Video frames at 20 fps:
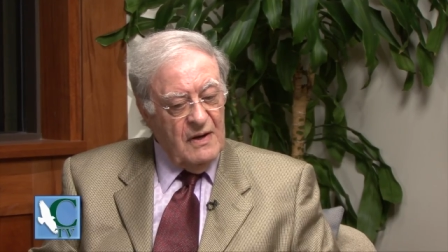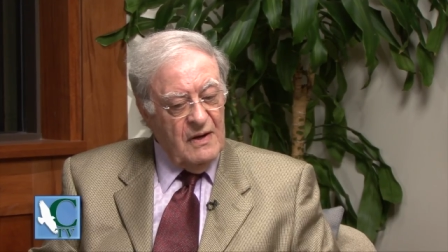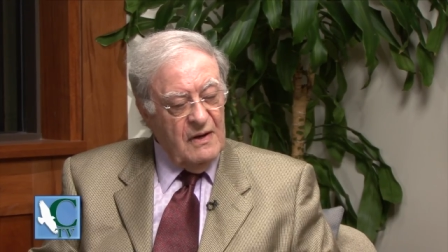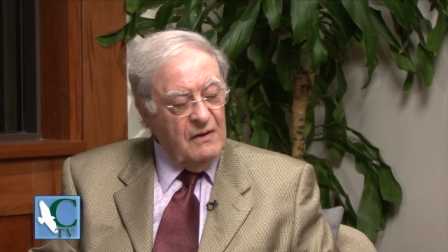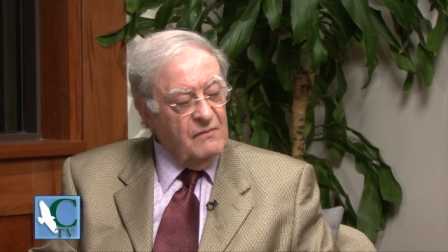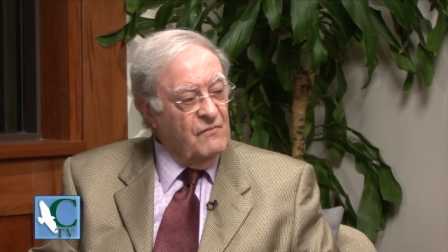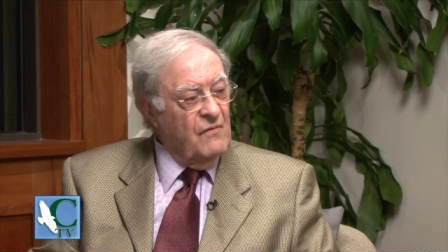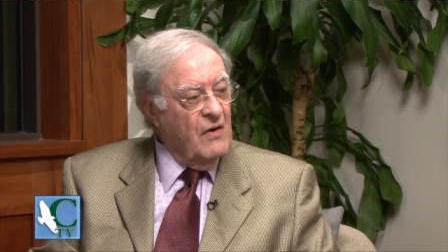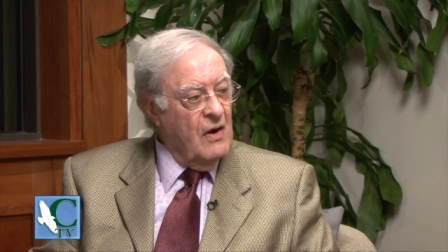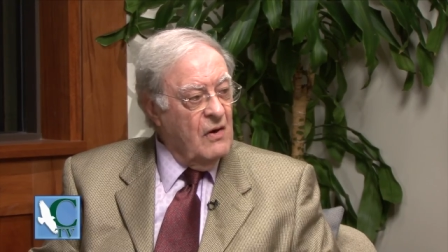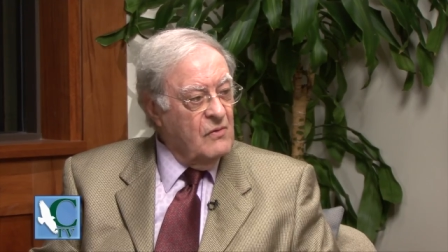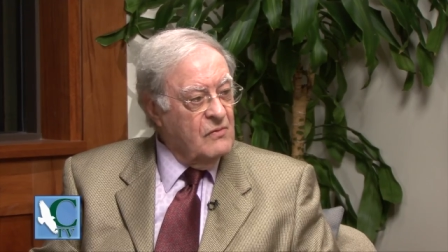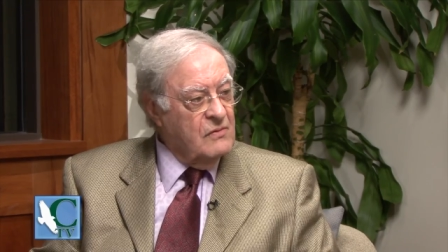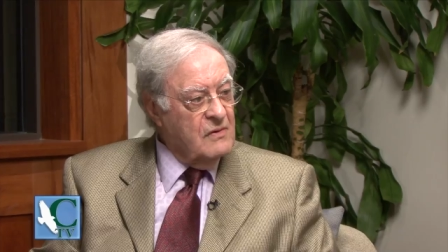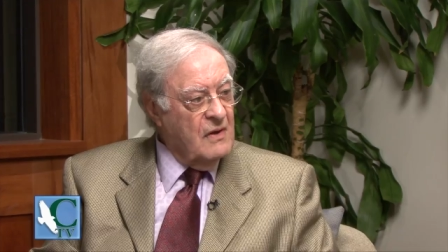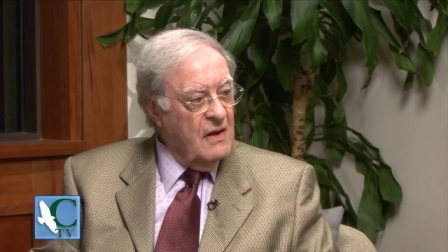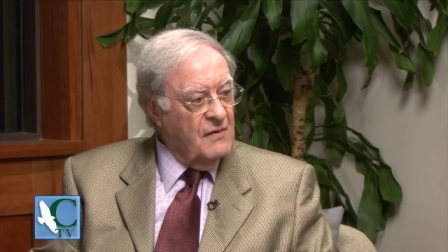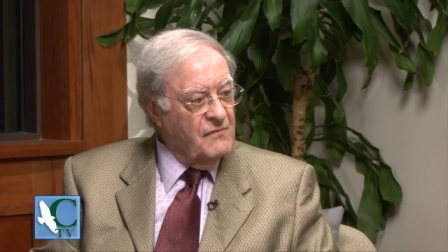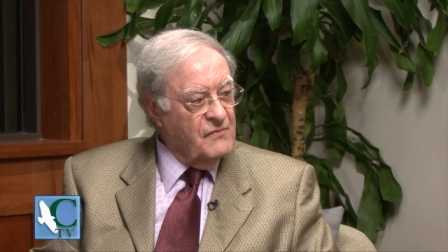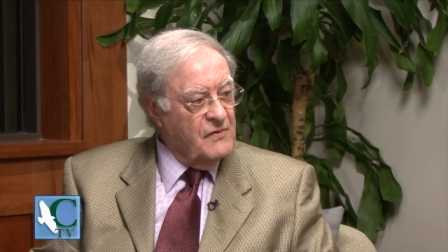I had vowed
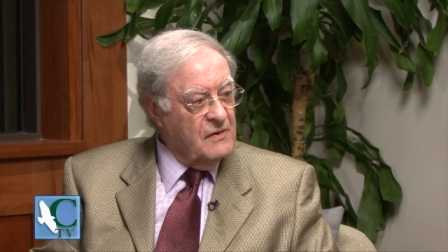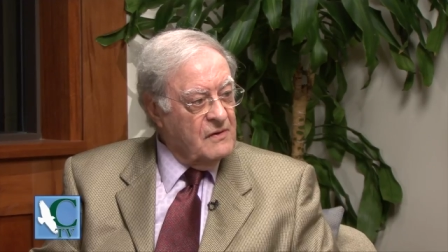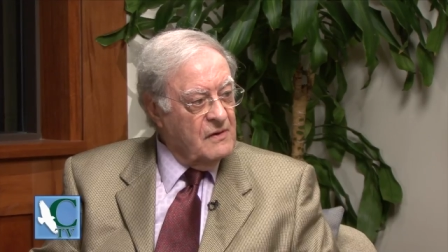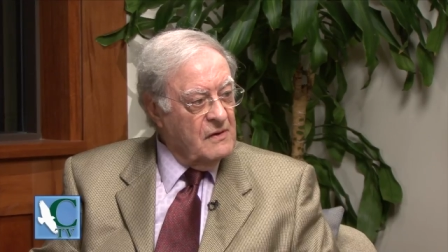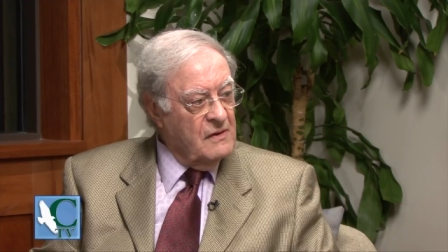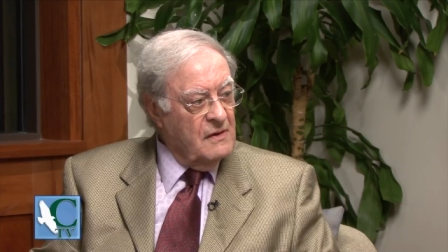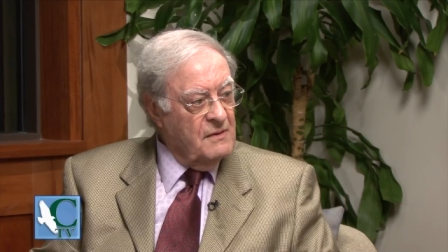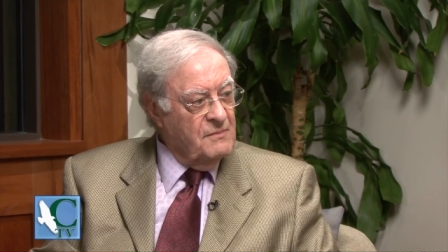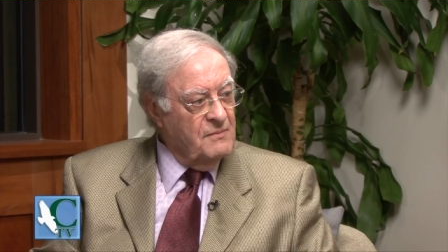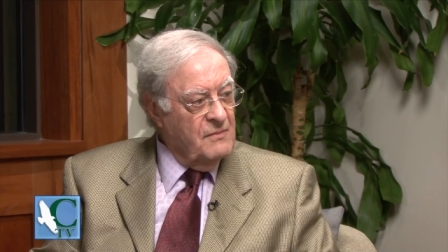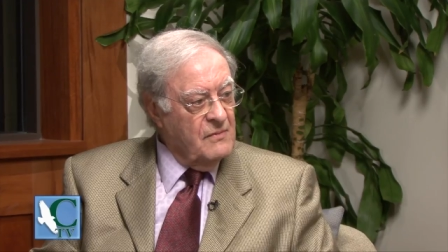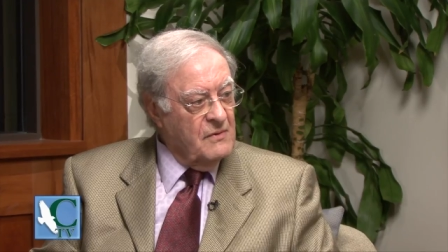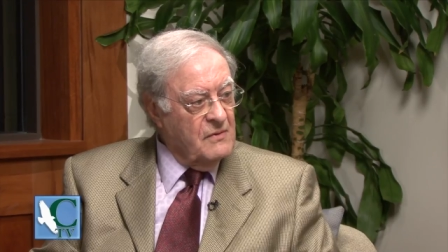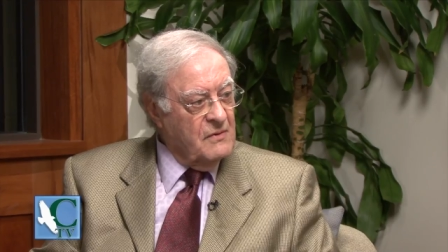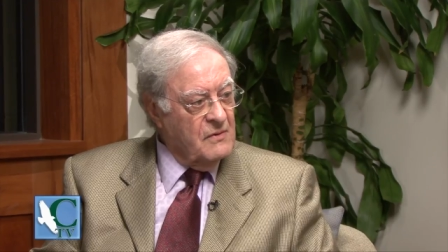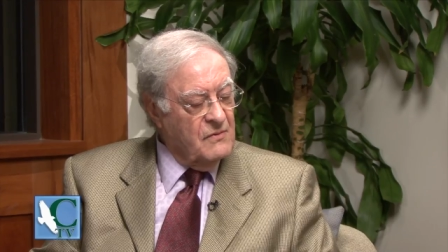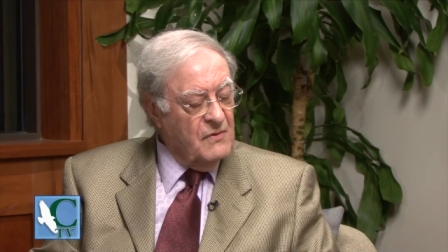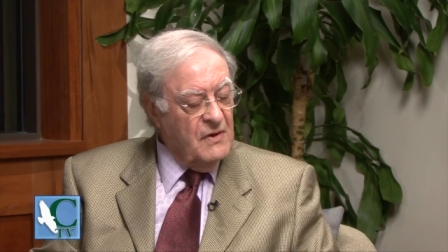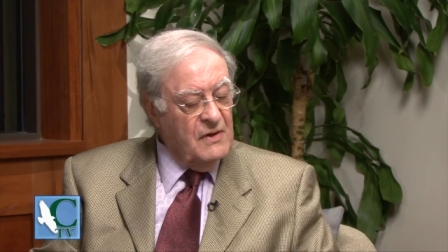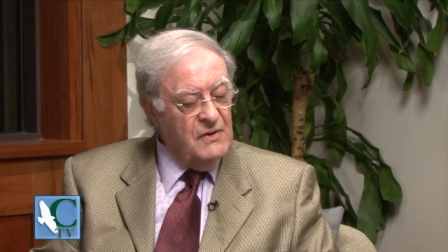after the
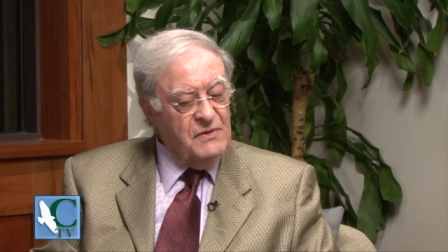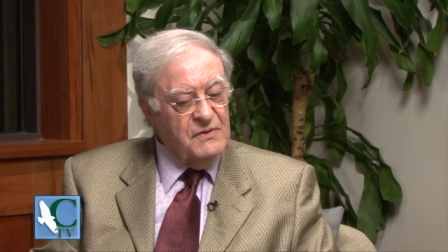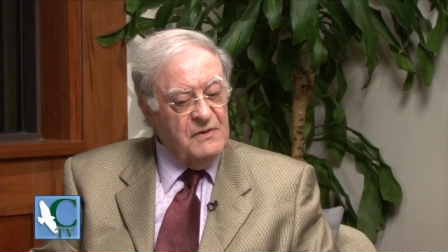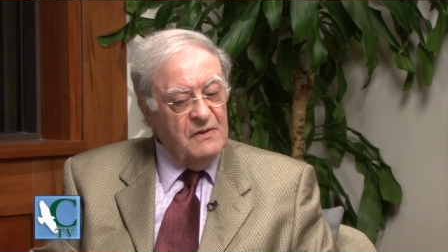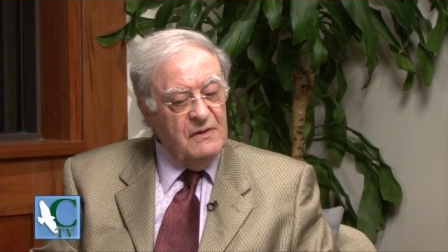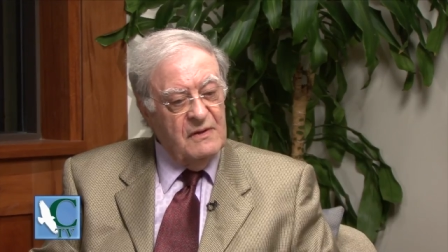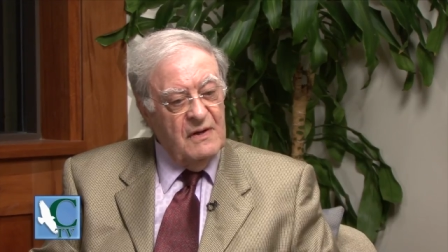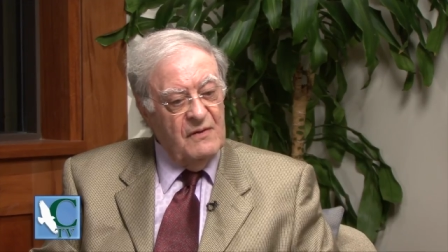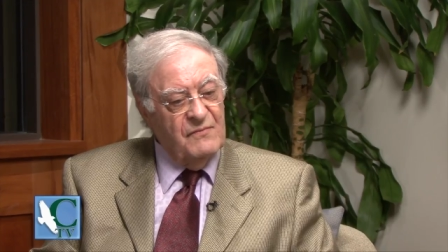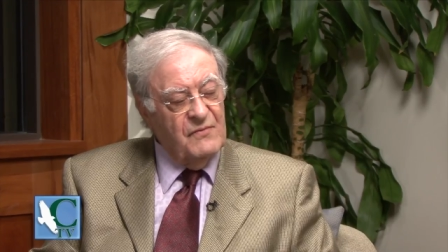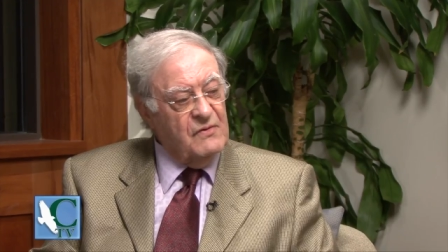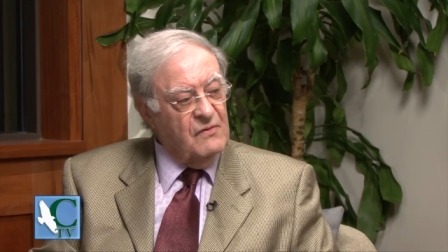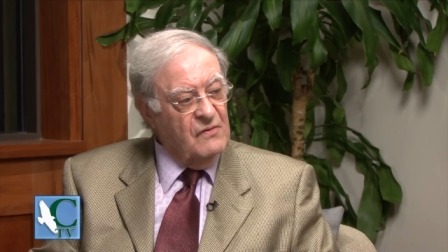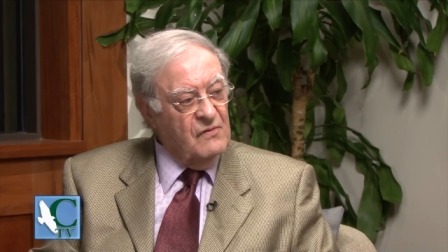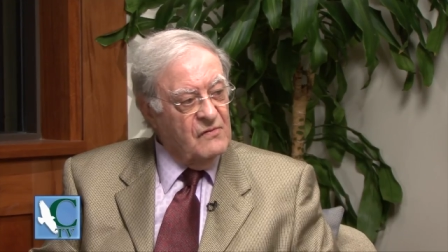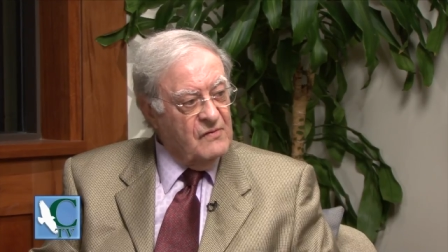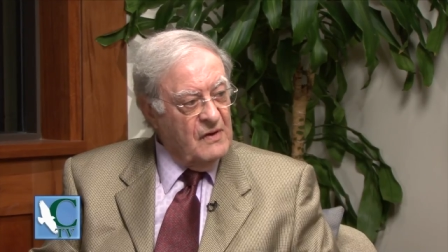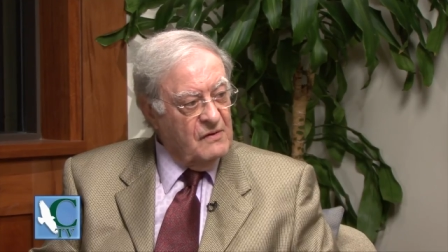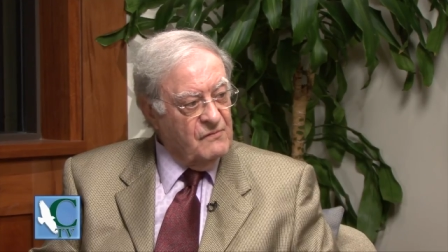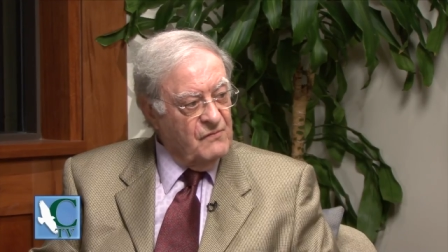liberation never to
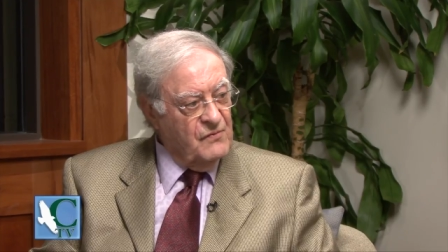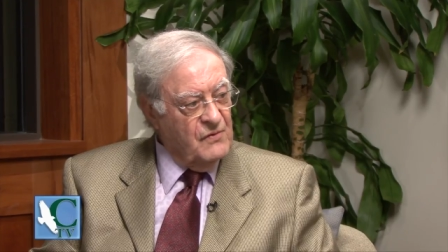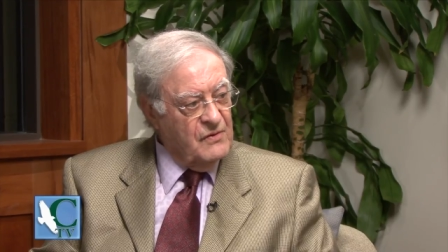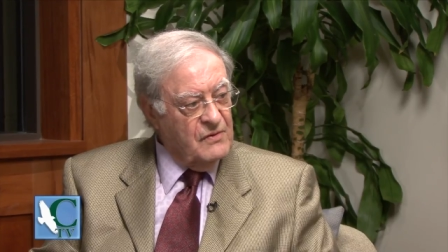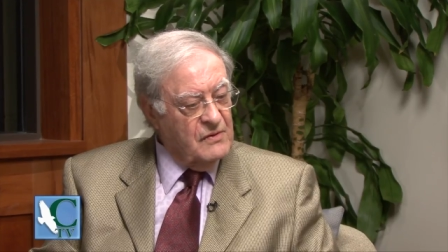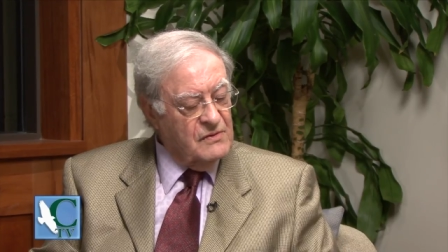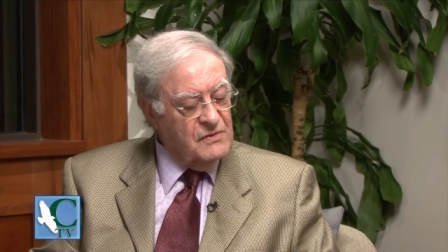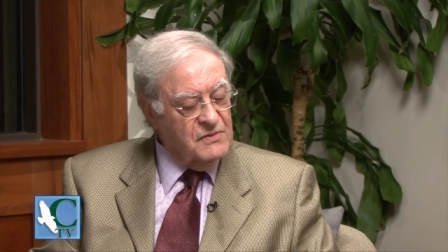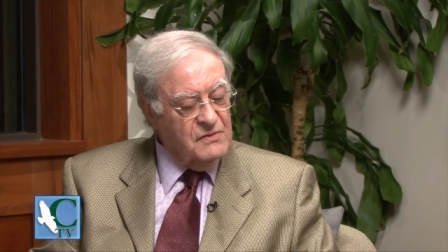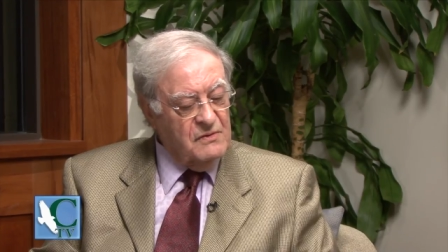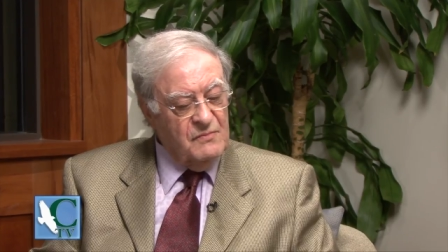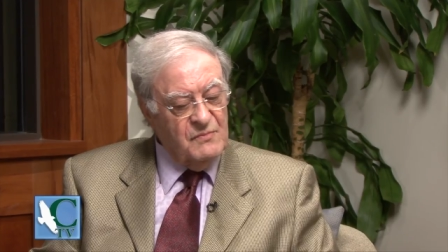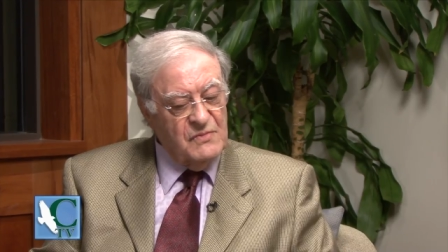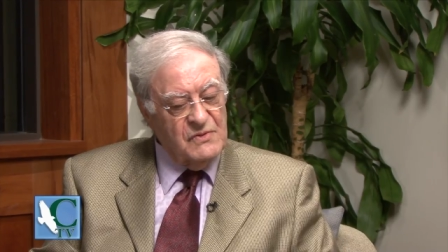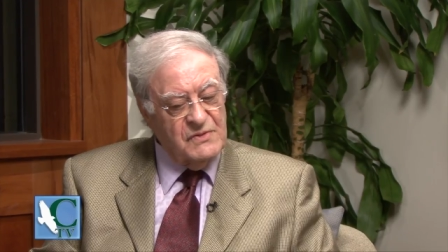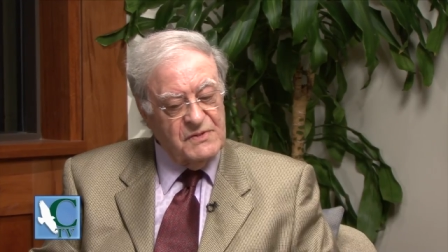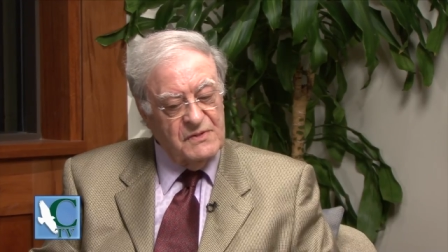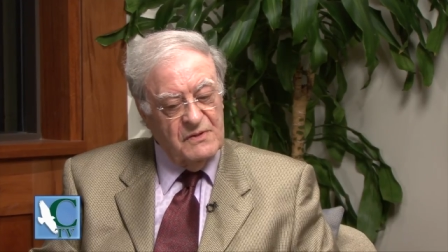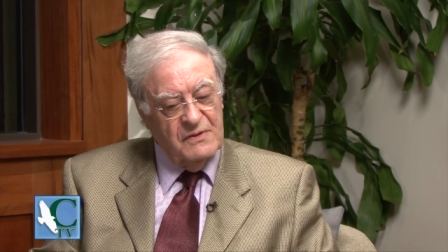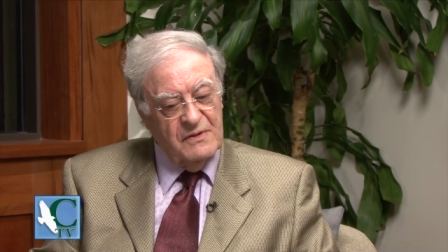set foot on
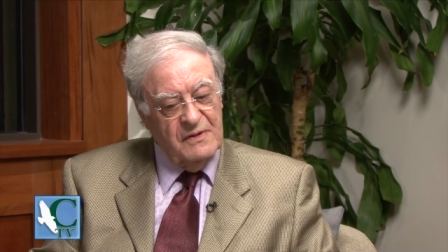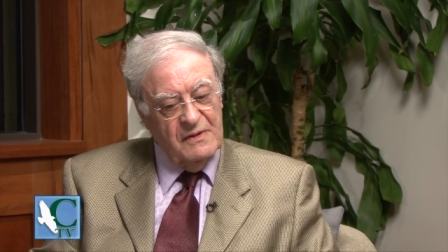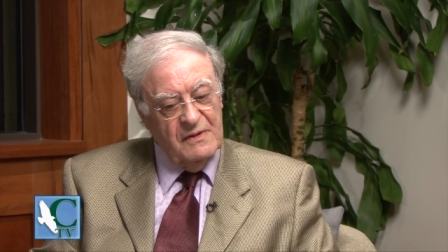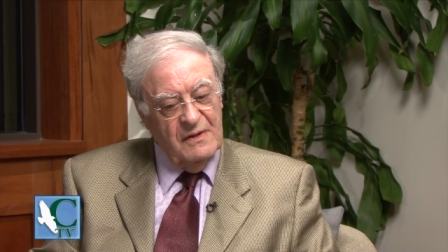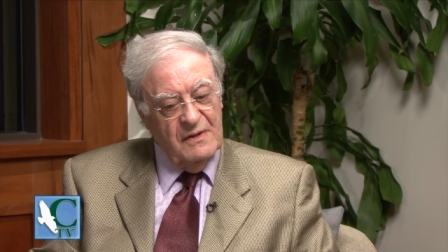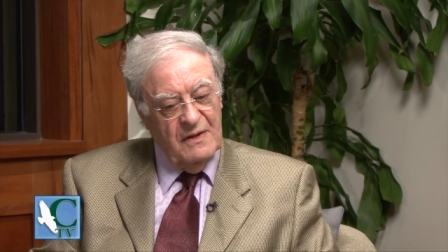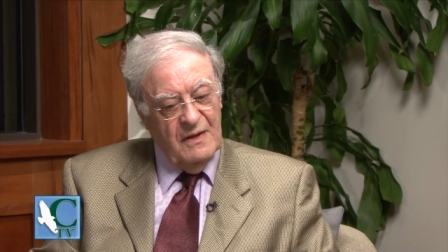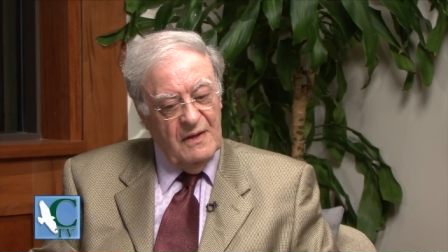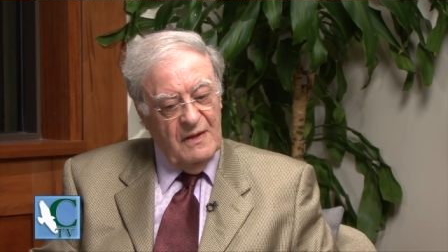German soil.